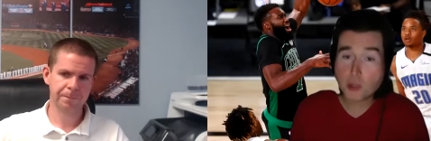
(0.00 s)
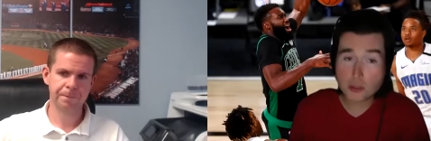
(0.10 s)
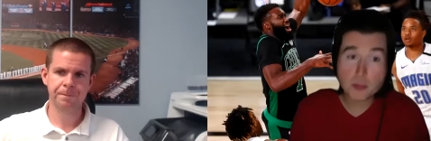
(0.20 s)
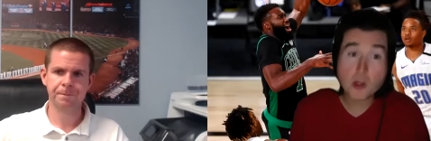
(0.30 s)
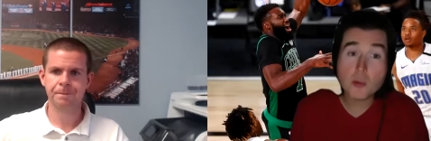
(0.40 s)

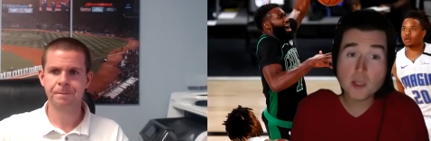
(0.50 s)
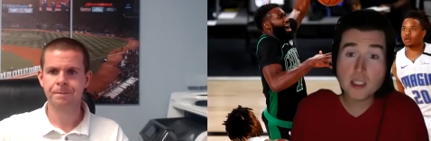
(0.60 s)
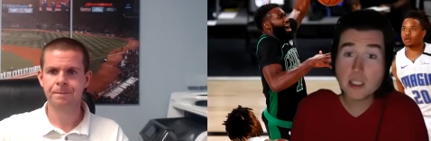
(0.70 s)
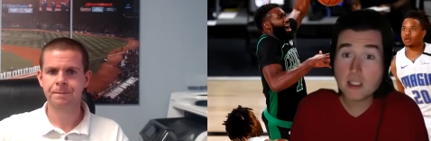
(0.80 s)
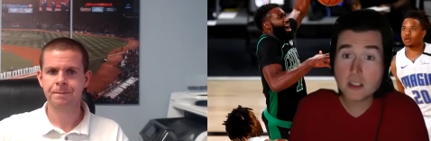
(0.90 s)
Speaker 1: postponement
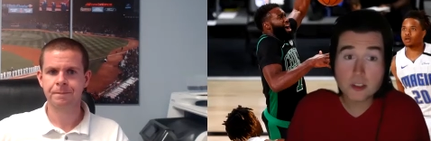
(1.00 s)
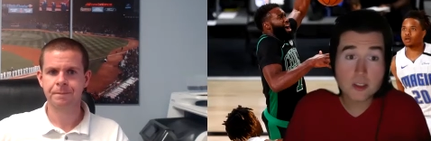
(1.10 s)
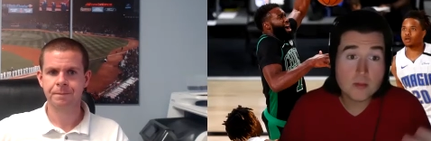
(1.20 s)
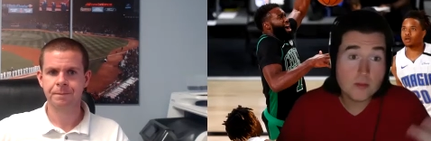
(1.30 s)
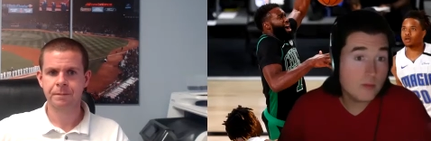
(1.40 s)
is
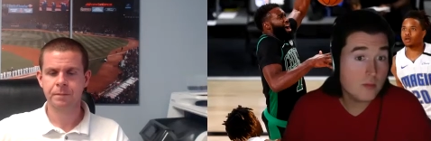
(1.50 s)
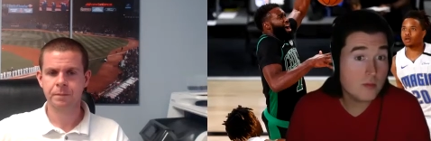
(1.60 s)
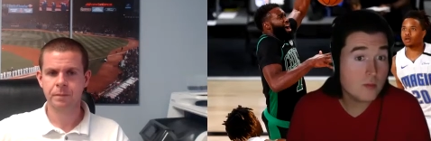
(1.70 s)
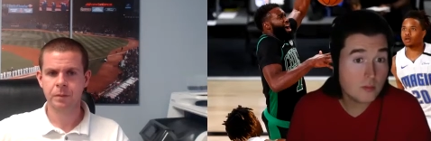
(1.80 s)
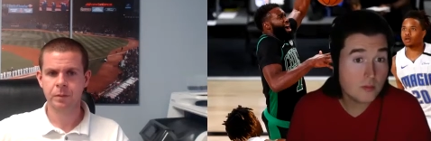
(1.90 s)

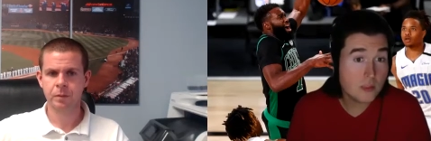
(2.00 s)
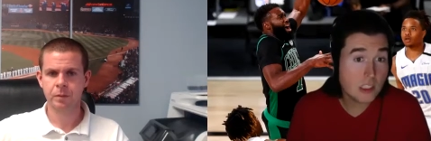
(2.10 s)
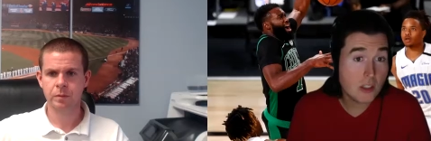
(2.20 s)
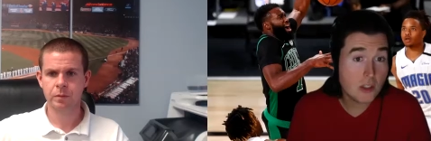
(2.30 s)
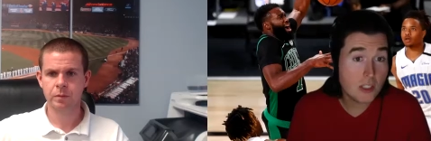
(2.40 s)
you
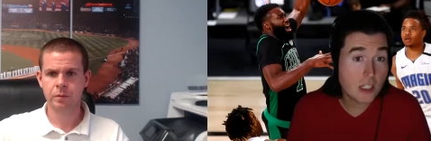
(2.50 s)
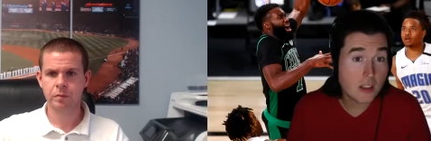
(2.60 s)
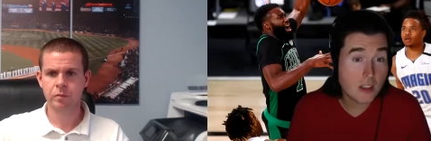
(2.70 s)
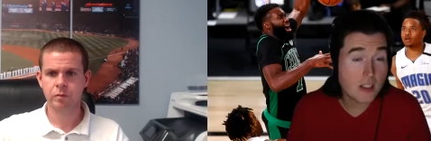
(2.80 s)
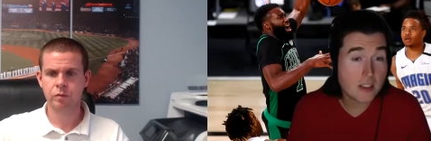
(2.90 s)
know, you got
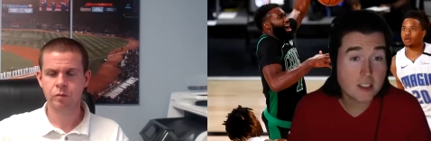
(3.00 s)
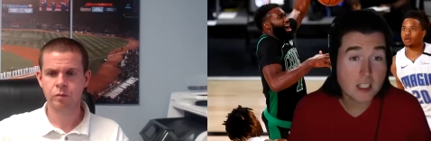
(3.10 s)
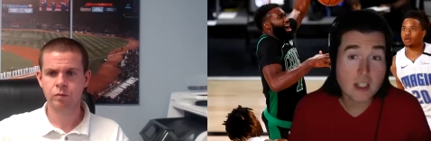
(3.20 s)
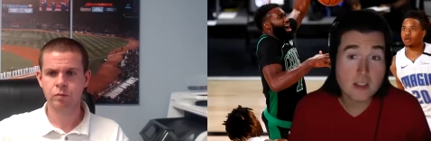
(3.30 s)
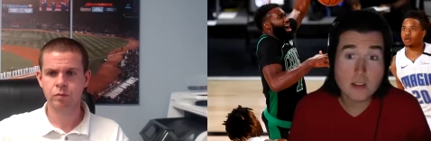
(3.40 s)
Halaka's
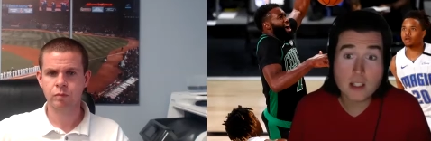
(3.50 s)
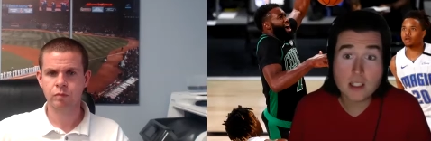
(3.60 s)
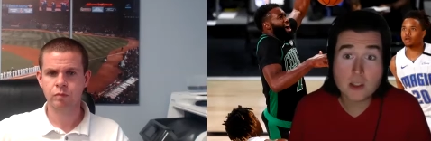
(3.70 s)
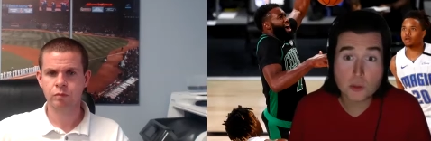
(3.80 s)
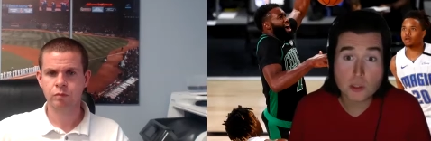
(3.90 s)
got like
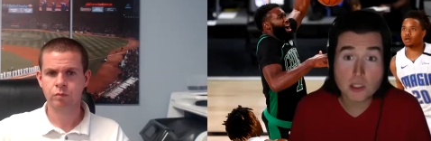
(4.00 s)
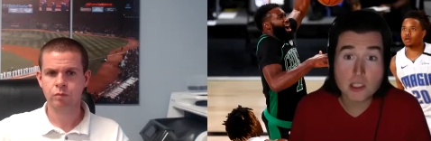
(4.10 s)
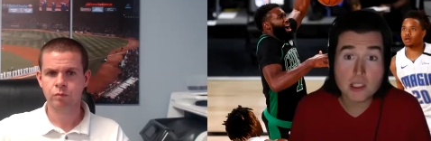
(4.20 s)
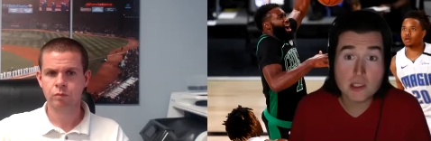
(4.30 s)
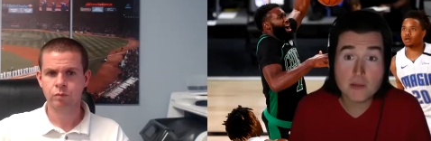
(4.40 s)

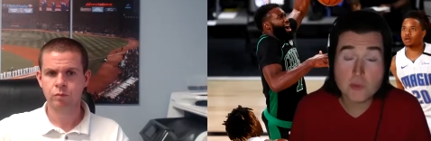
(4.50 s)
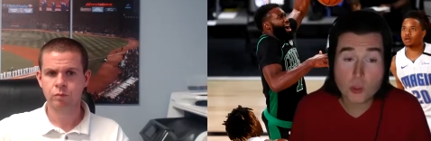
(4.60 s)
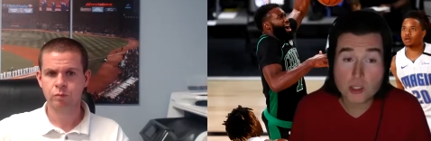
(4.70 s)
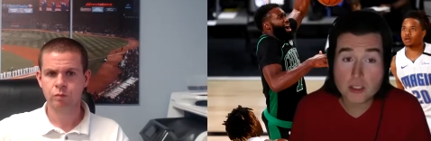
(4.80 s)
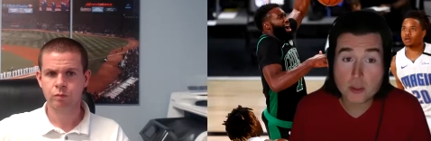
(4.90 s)
three, four
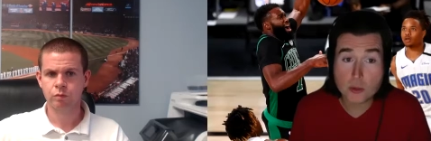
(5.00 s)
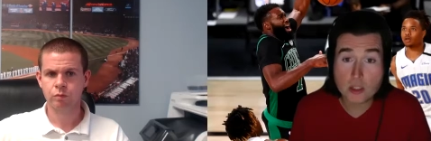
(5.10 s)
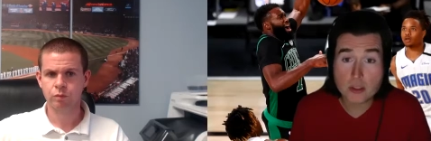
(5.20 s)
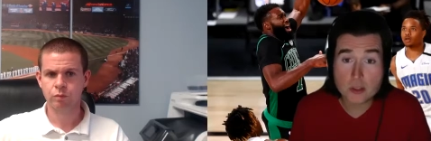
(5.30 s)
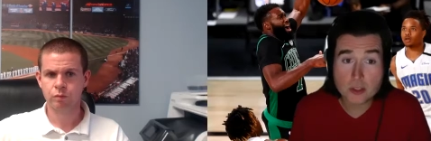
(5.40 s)
days of
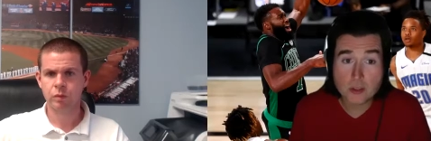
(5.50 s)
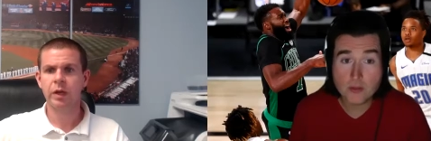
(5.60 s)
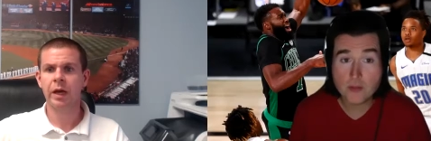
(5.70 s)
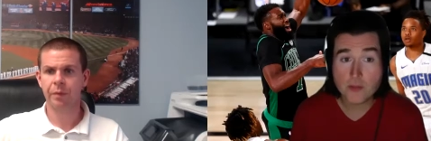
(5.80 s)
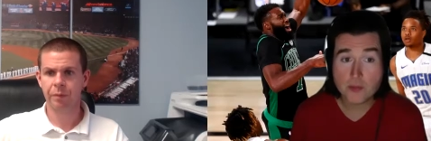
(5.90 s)
rest.
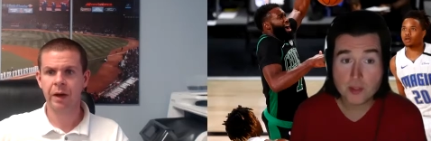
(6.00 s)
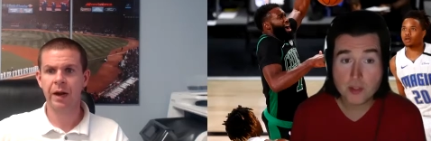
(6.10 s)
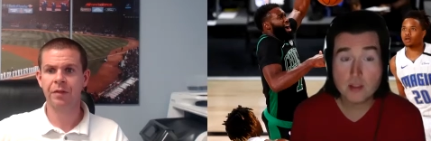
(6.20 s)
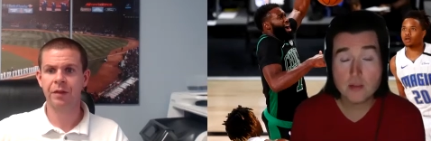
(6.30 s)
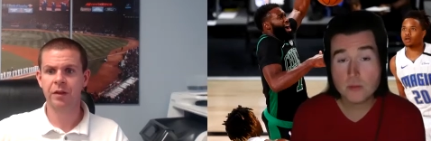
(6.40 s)
Speaker 2: Yeah, and
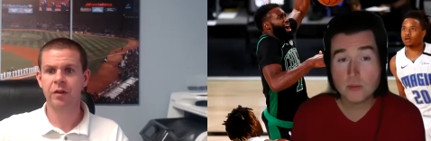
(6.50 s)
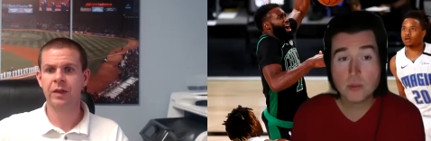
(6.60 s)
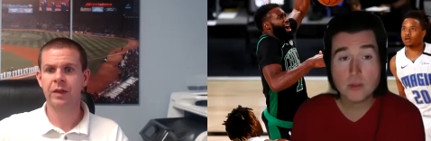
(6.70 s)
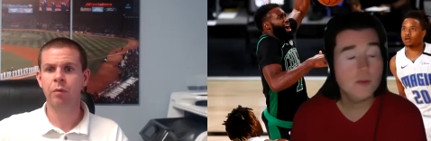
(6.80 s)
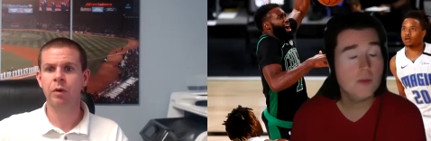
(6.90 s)
I think that
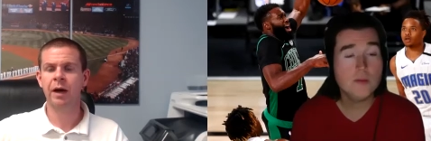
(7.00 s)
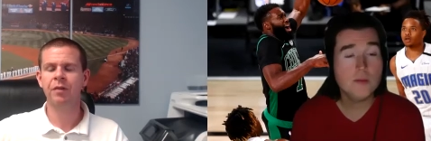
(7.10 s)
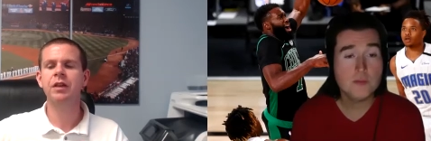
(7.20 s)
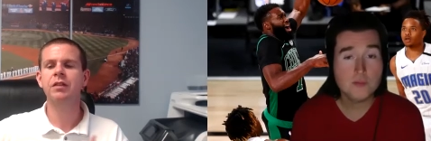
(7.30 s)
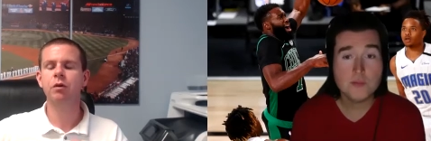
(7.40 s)
that w- I
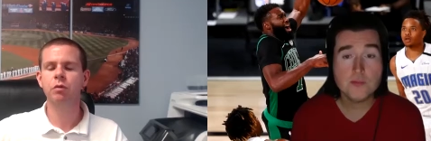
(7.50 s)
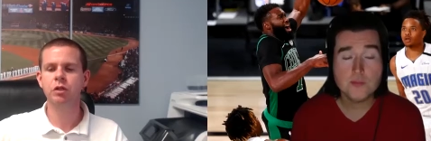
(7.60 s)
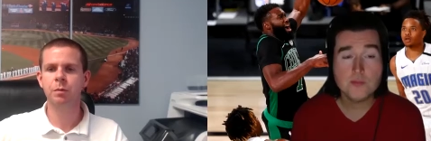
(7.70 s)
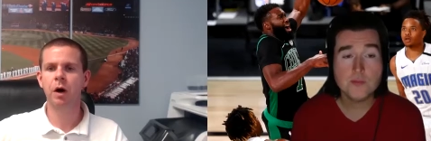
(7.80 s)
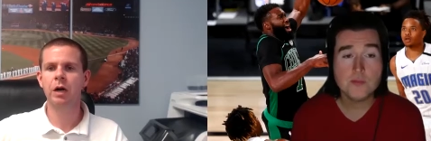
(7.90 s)
think they'll
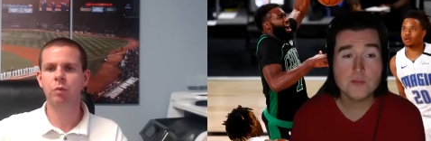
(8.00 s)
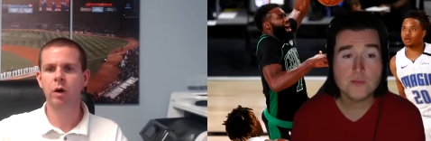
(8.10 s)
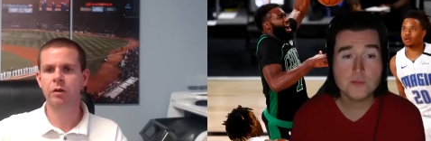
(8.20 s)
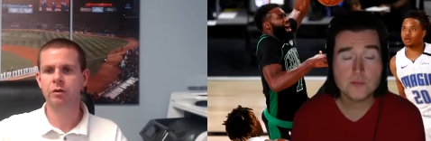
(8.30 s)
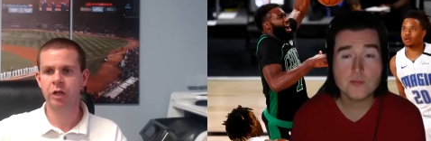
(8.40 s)
respond
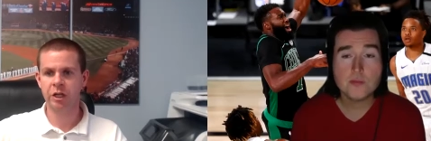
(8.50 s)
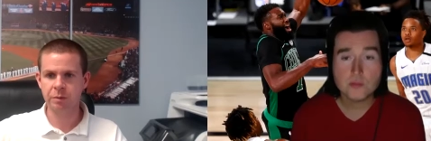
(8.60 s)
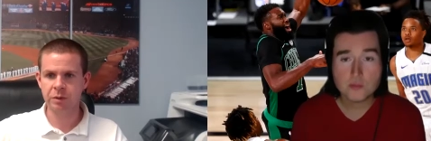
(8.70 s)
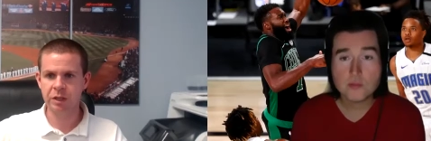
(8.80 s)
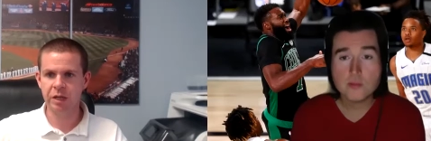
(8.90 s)
well.
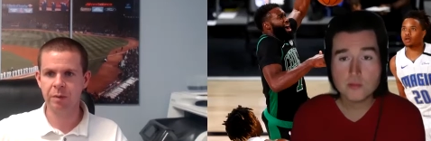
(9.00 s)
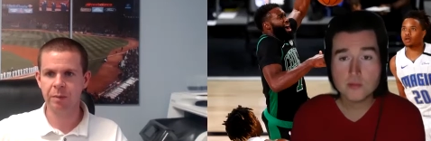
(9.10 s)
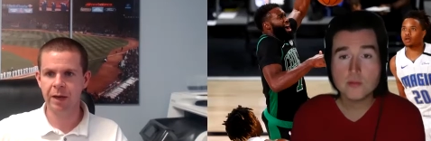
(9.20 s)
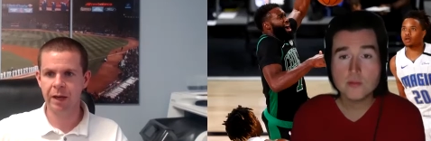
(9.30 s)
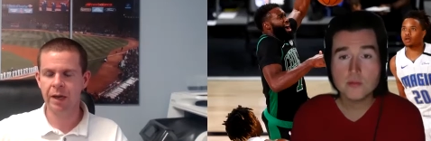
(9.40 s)
Adjustments going to be
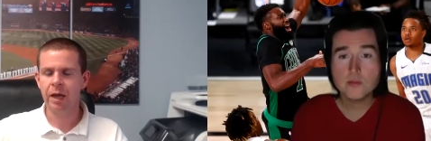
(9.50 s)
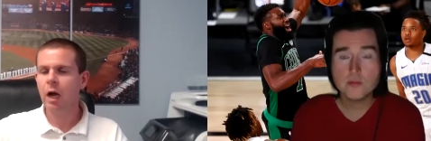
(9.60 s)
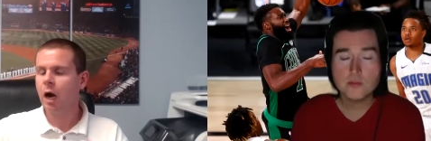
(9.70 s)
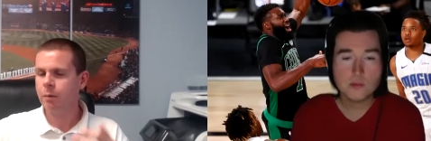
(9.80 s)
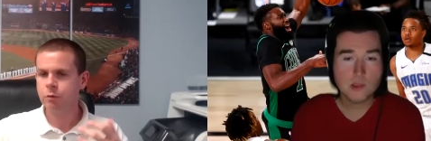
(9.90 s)
made.
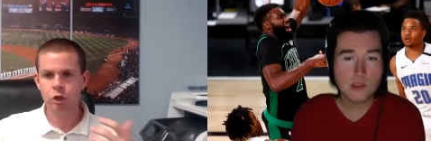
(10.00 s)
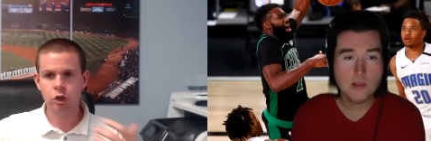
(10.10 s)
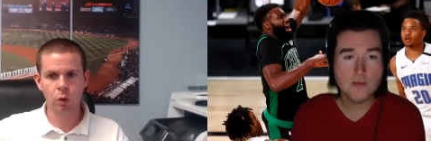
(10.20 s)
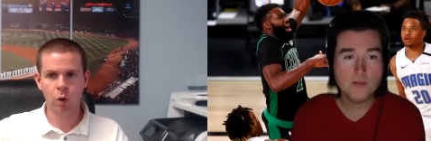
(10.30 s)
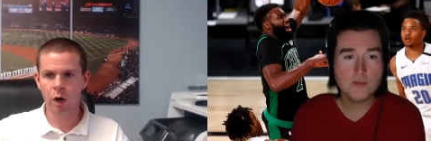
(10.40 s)
I'm yeah.
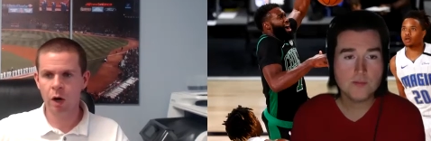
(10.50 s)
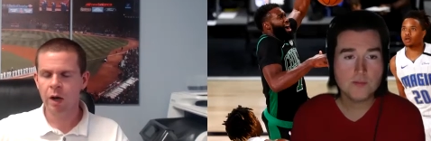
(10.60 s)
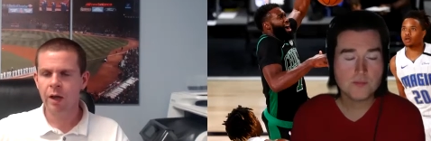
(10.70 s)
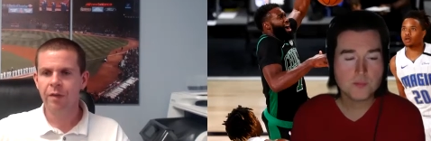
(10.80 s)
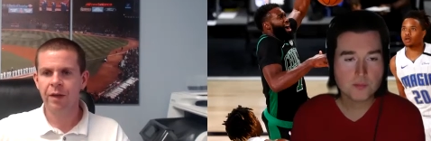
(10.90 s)
sure
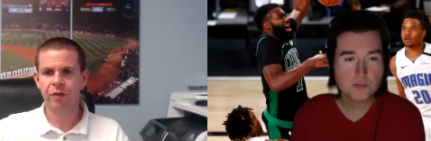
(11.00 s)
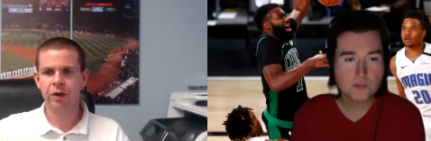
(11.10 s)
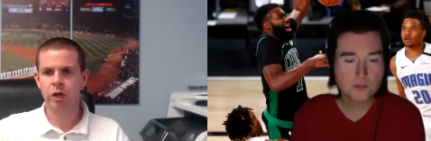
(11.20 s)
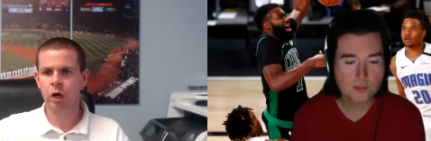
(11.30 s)
that they're